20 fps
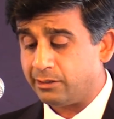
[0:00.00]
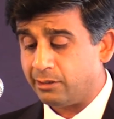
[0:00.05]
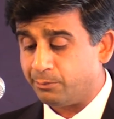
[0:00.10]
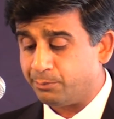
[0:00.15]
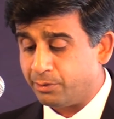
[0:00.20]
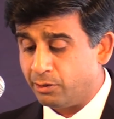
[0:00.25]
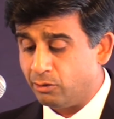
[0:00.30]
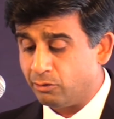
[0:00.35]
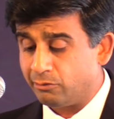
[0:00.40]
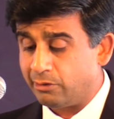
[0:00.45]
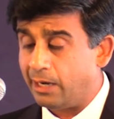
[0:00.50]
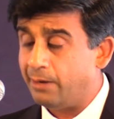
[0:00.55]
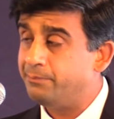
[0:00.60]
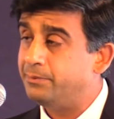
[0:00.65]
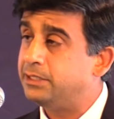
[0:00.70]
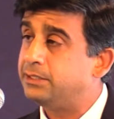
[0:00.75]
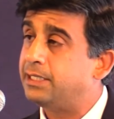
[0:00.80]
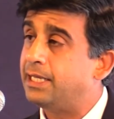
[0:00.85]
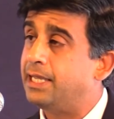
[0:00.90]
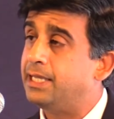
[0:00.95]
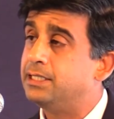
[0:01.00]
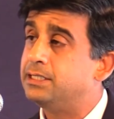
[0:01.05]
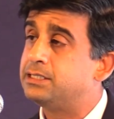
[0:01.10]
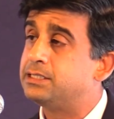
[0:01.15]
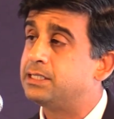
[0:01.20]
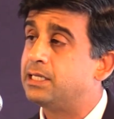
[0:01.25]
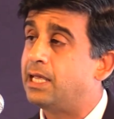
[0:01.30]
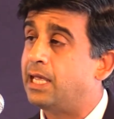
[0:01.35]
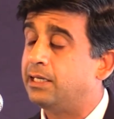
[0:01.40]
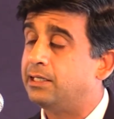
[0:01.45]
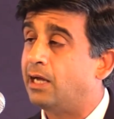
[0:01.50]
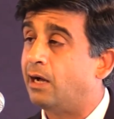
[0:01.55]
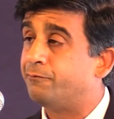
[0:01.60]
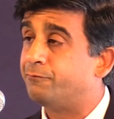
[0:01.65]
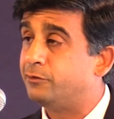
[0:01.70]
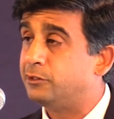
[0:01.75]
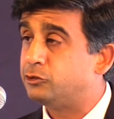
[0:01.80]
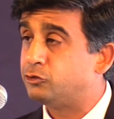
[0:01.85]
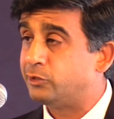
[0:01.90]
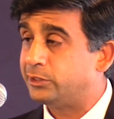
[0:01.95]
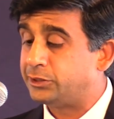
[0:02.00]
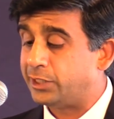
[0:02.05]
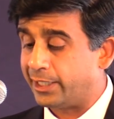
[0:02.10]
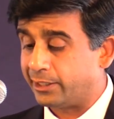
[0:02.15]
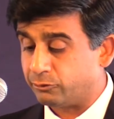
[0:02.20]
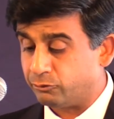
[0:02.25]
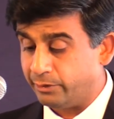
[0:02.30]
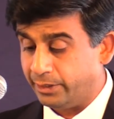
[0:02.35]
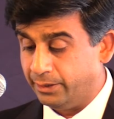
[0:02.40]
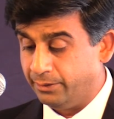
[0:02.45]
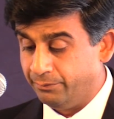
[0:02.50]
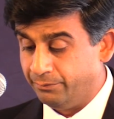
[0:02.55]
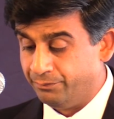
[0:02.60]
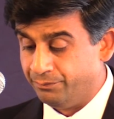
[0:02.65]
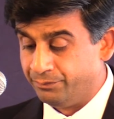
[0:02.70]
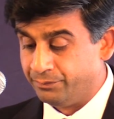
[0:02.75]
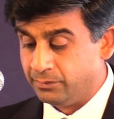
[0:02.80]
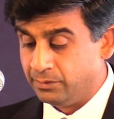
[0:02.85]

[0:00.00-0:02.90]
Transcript: that our program maintains an upward trajectory.